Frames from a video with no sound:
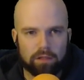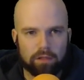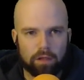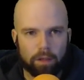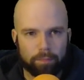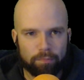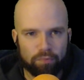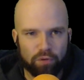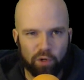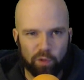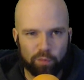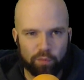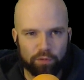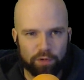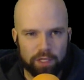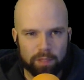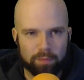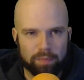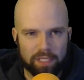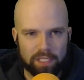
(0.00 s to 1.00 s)

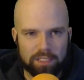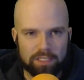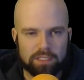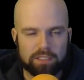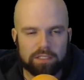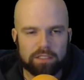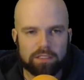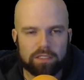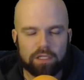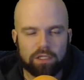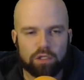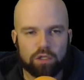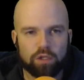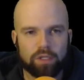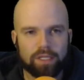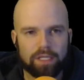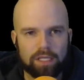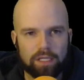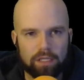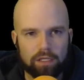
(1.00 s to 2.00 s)
appropriate pieces that you
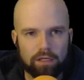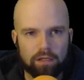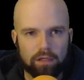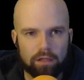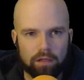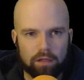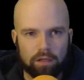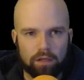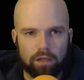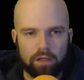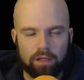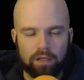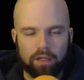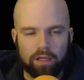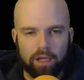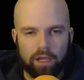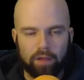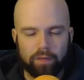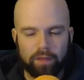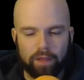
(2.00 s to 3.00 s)
need.
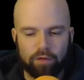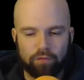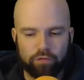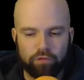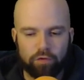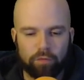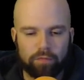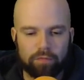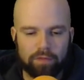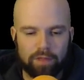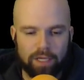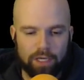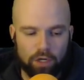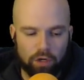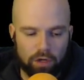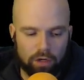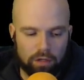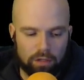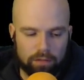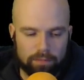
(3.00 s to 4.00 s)
And then from
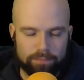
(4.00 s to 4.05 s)
there,